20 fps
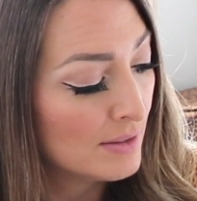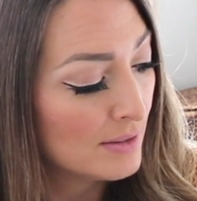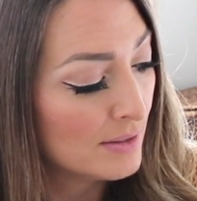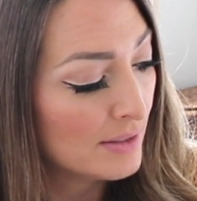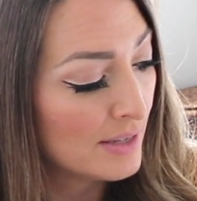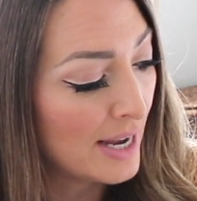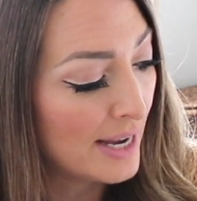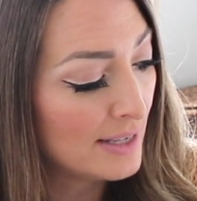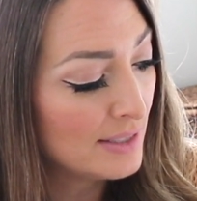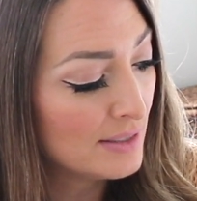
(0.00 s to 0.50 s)

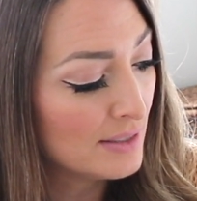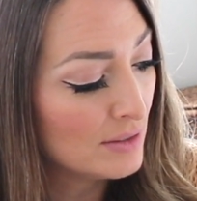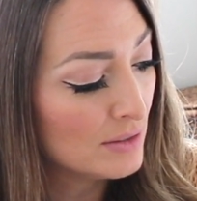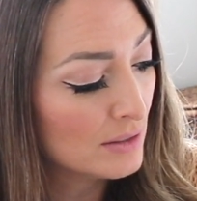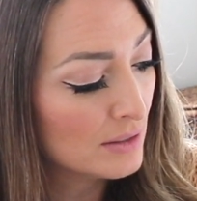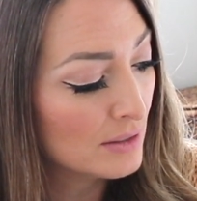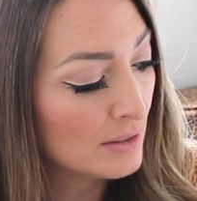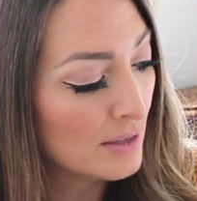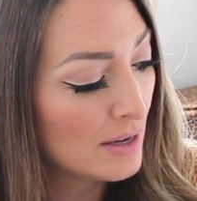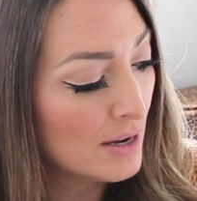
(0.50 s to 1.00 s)
Nice and
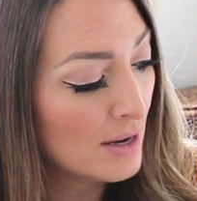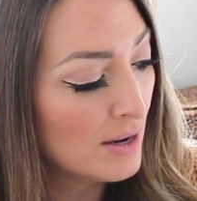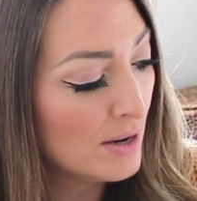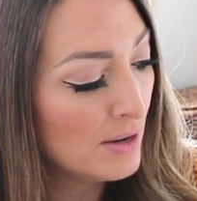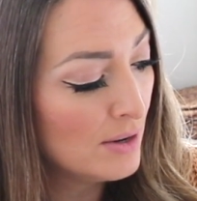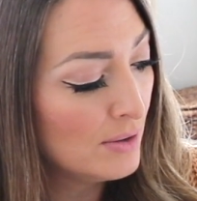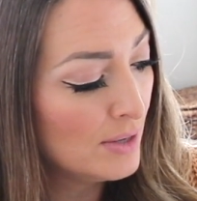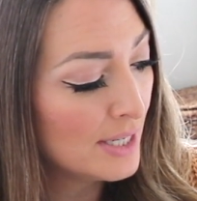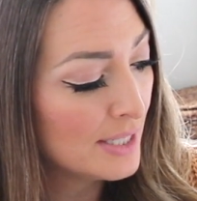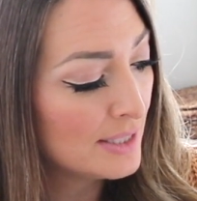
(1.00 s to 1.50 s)

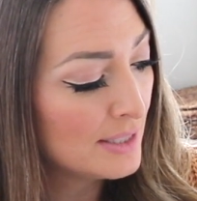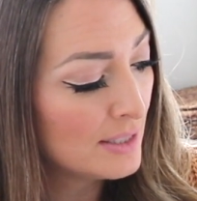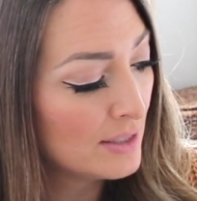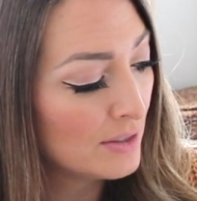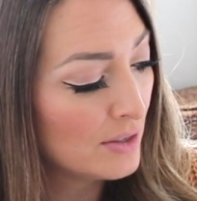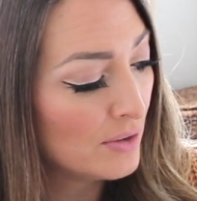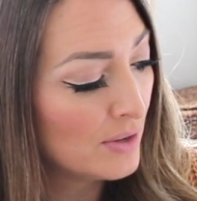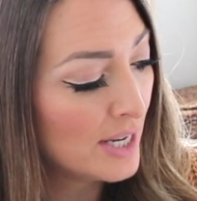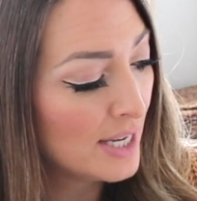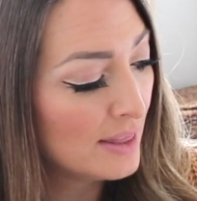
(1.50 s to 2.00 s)
slow
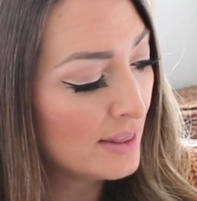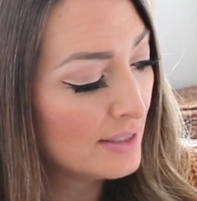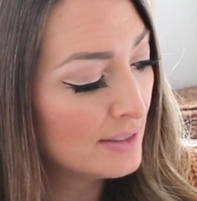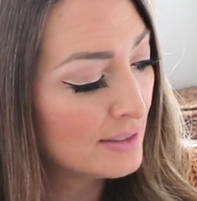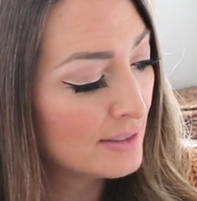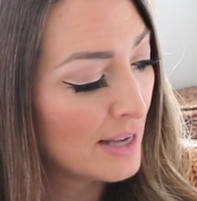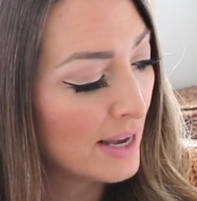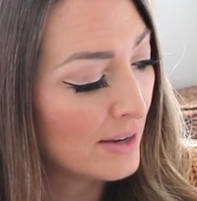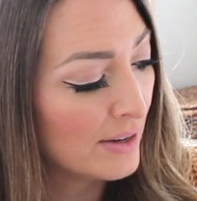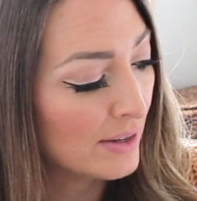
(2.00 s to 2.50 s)
until you hit the
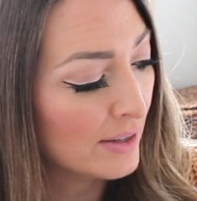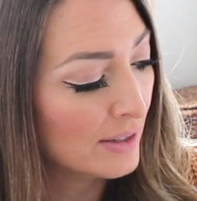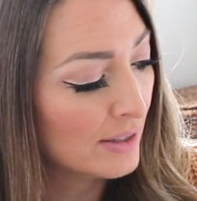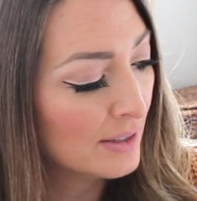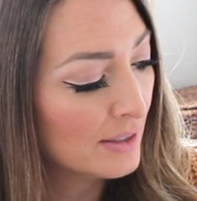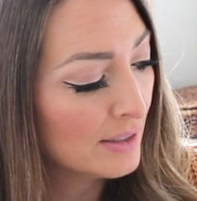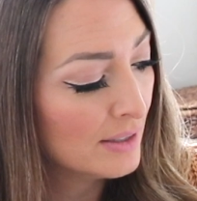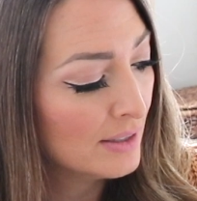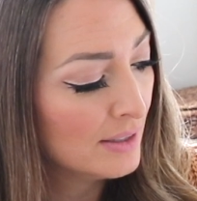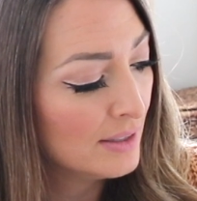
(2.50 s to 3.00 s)
center
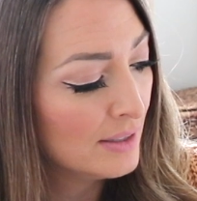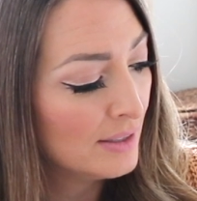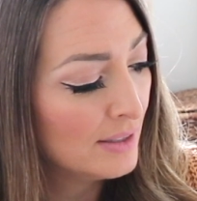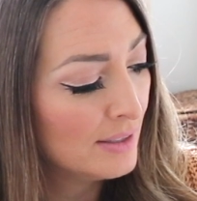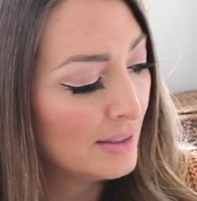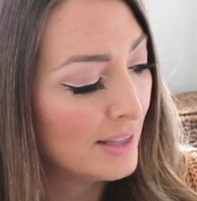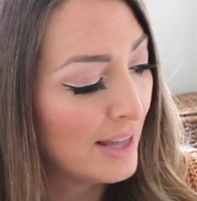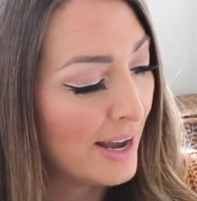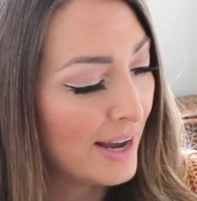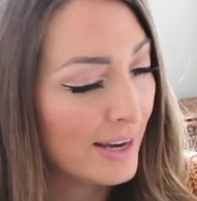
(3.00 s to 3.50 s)

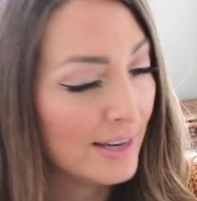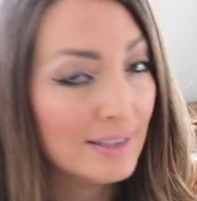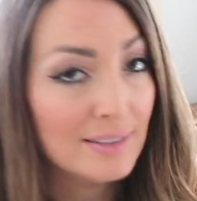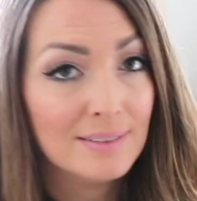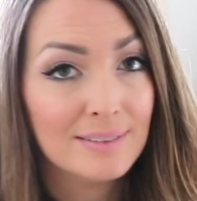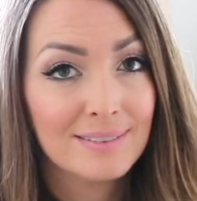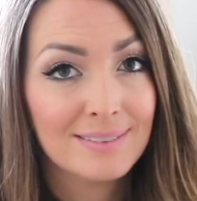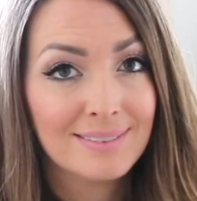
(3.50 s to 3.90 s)
line.